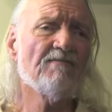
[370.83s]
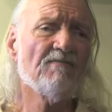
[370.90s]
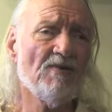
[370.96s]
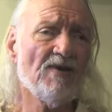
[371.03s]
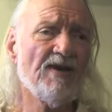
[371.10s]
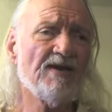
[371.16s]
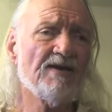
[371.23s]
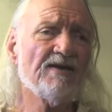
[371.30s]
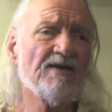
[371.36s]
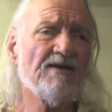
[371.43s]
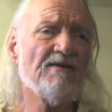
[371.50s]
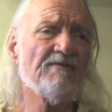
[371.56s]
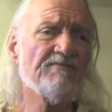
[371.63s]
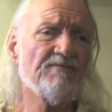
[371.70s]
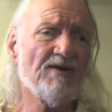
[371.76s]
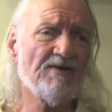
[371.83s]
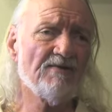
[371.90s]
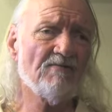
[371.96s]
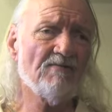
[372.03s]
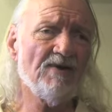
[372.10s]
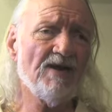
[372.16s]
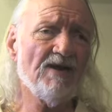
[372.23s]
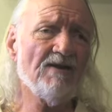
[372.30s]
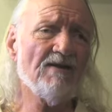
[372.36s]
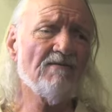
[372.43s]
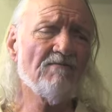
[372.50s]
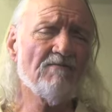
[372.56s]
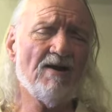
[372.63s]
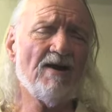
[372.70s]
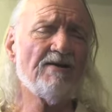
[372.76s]
we hit it off right
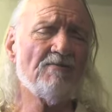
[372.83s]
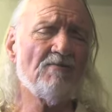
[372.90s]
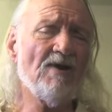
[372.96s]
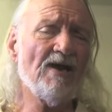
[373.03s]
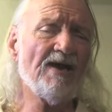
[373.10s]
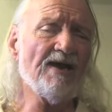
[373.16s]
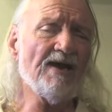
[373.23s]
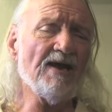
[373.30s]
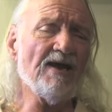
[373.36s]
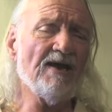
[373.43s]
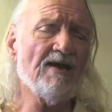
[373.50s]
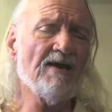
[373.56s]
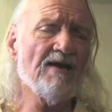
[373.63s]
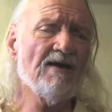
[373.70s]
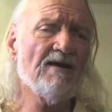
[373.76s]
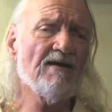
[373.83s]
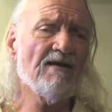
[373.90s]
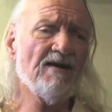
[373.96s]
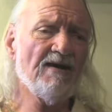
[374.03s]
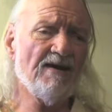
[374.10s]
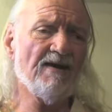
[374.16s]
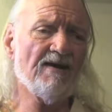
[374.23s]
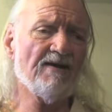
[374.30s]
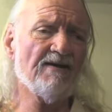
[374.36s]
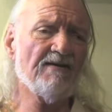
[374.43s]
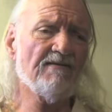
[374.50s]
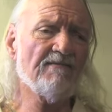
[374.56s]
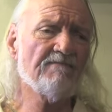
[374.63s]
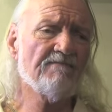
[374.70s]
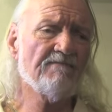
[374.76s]
away. And